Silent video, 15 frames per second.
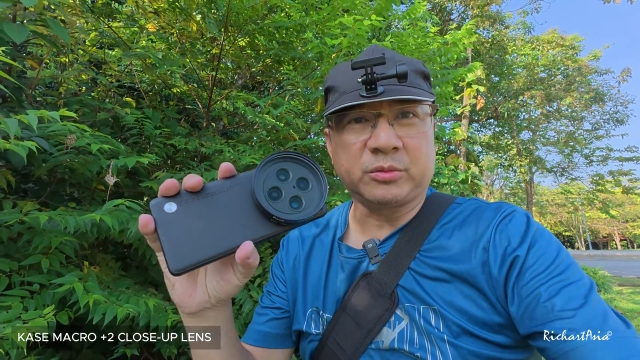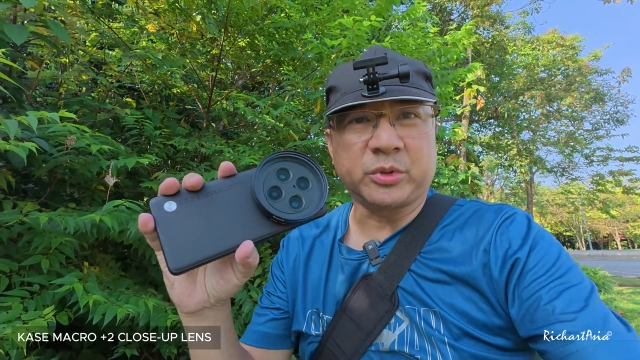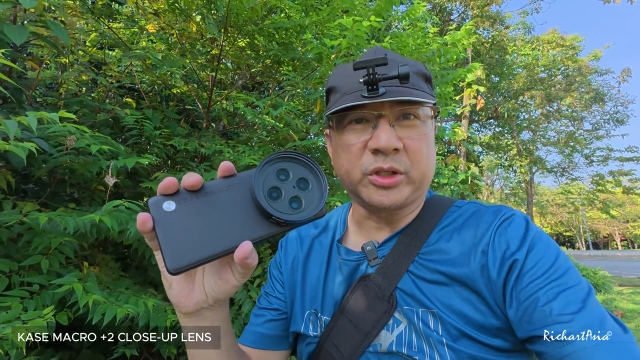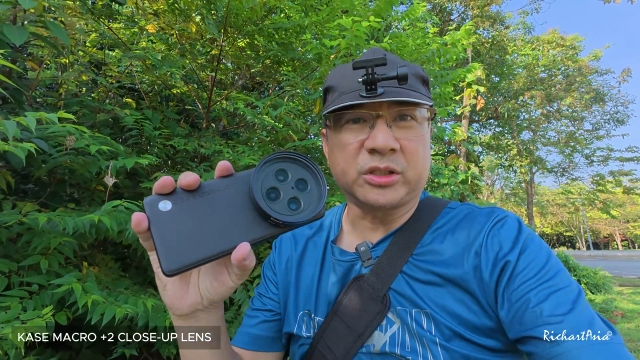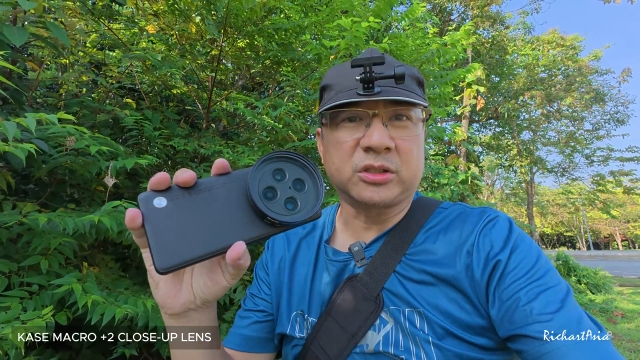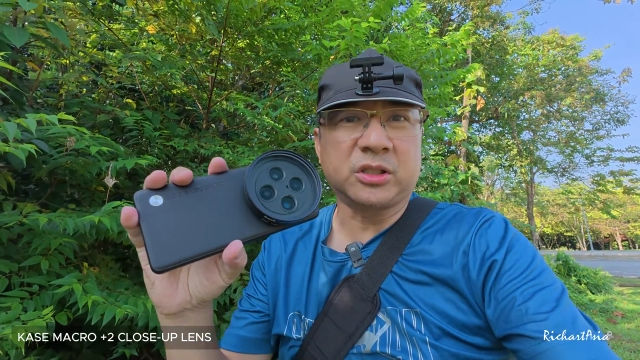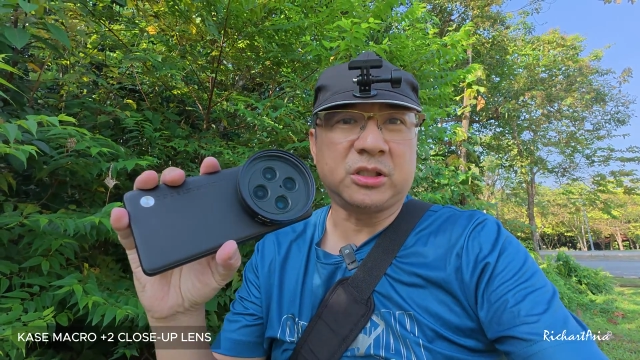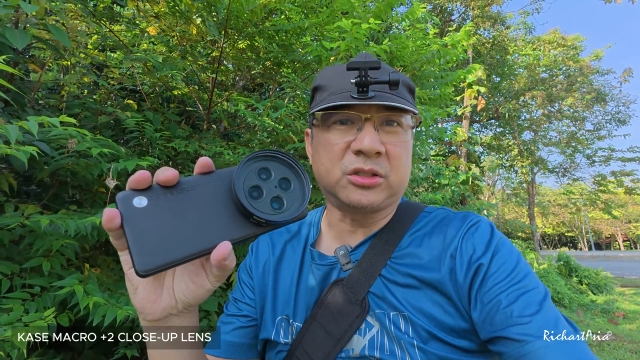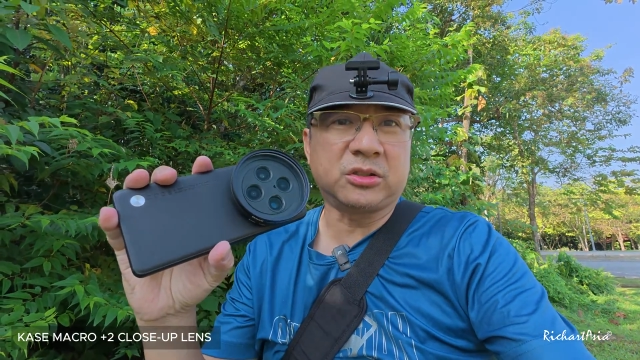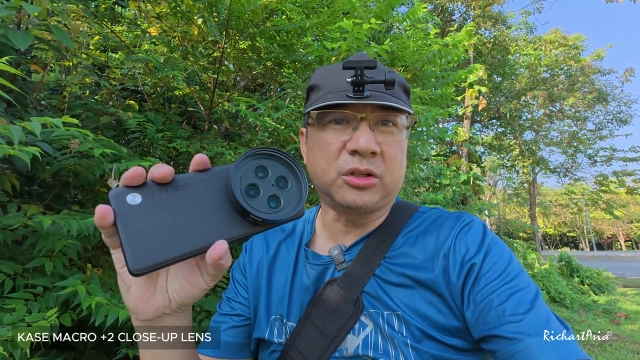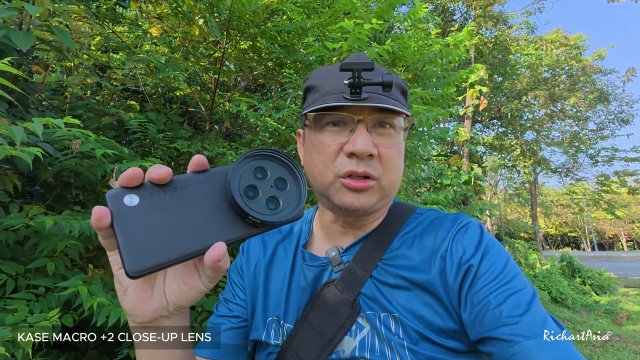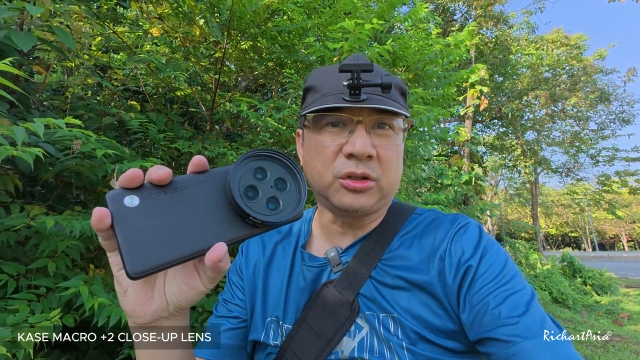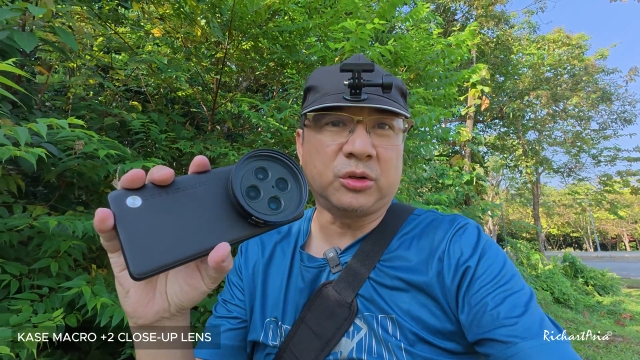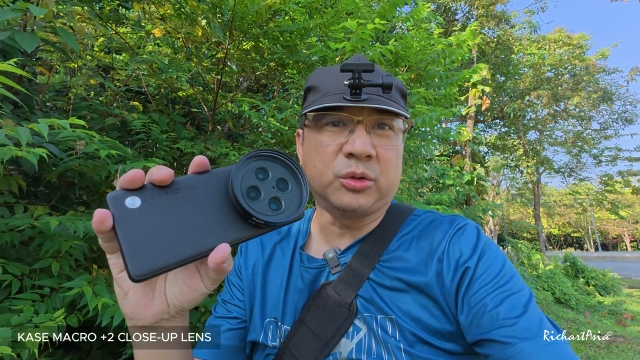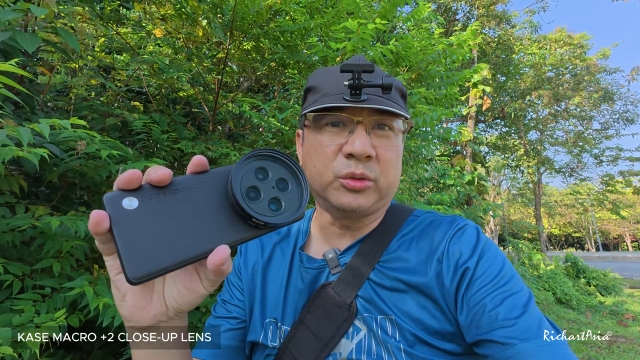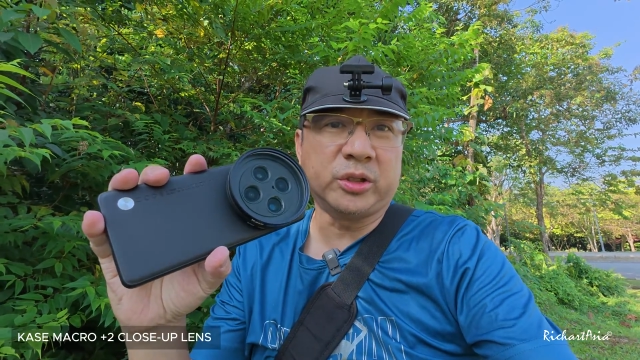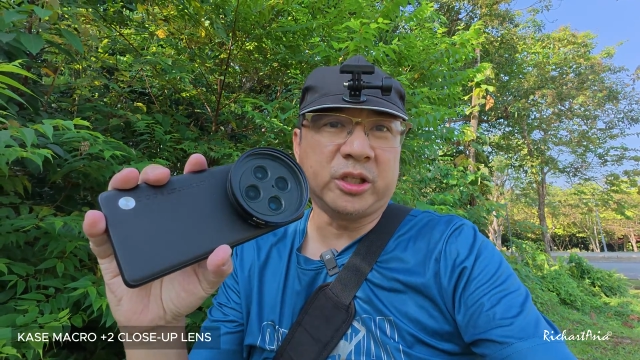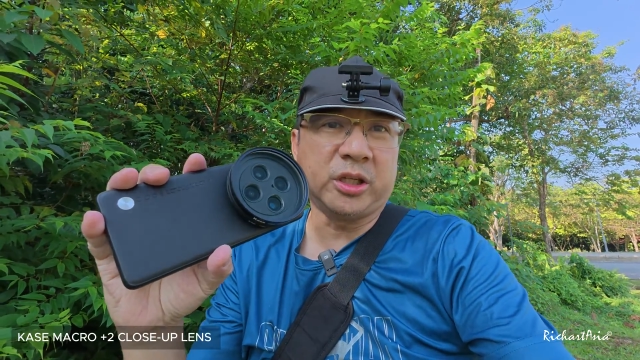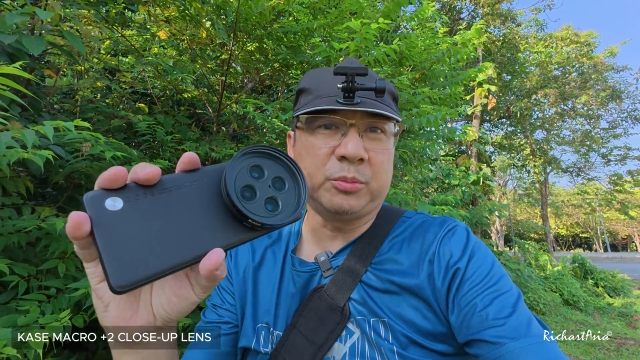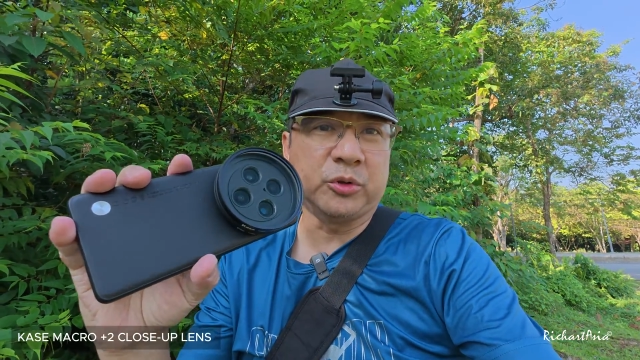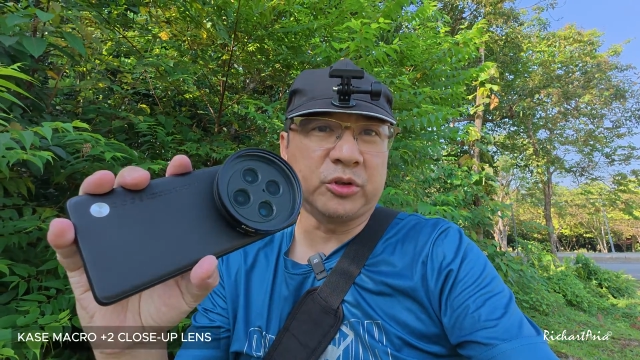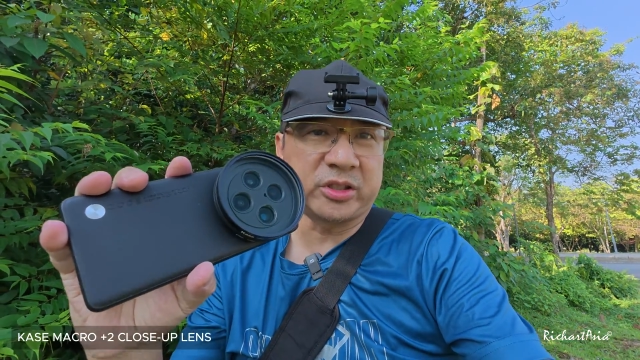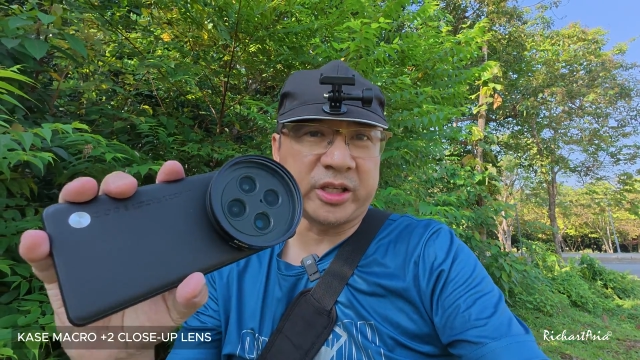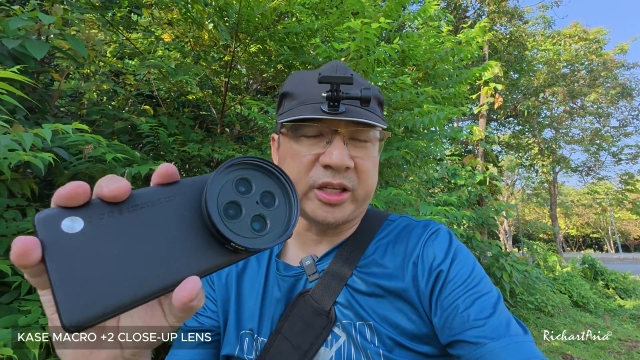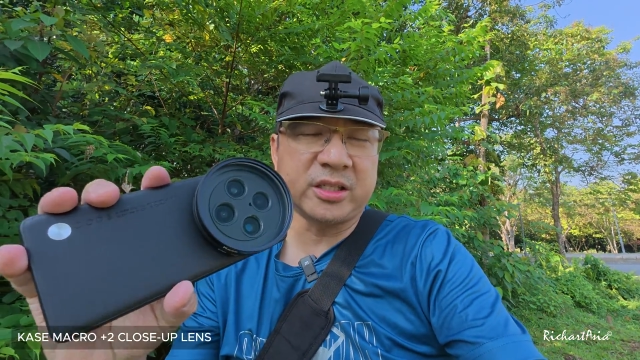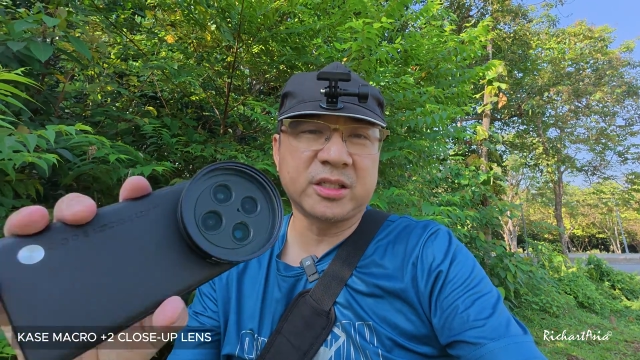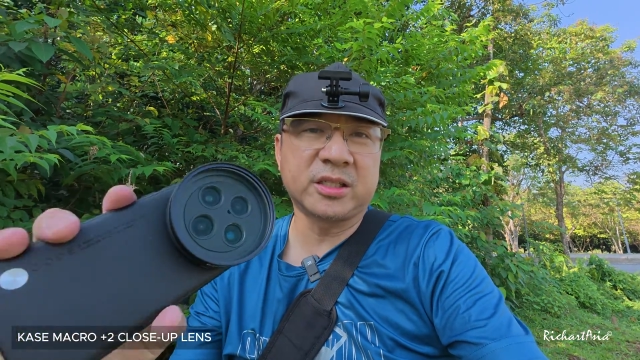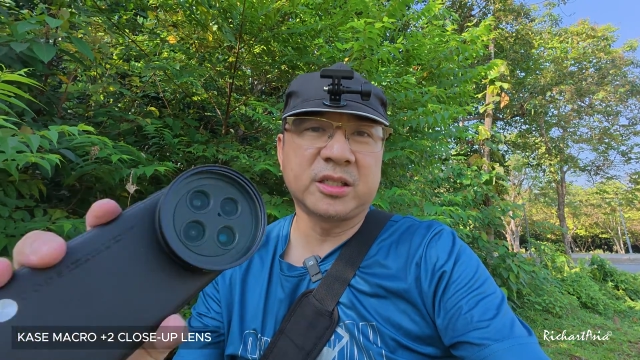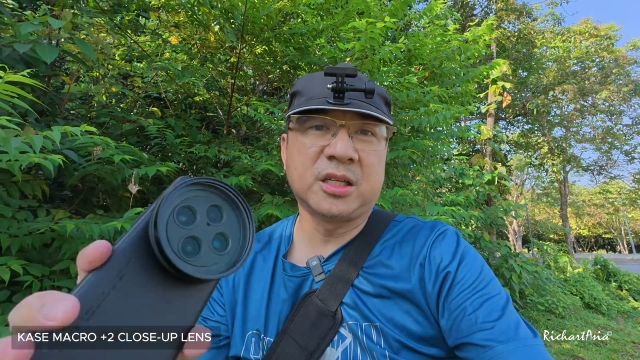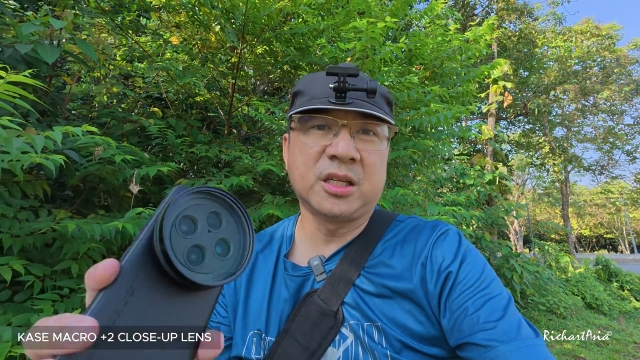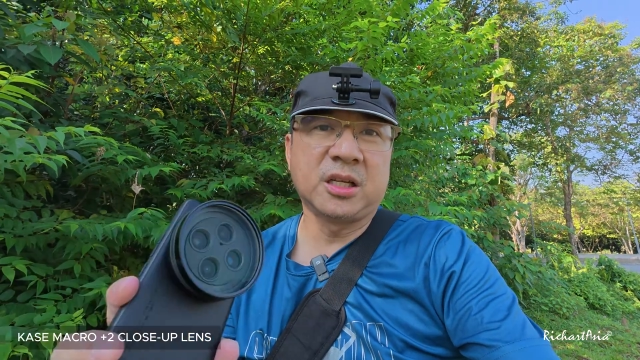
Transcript: Plus it's not overly processed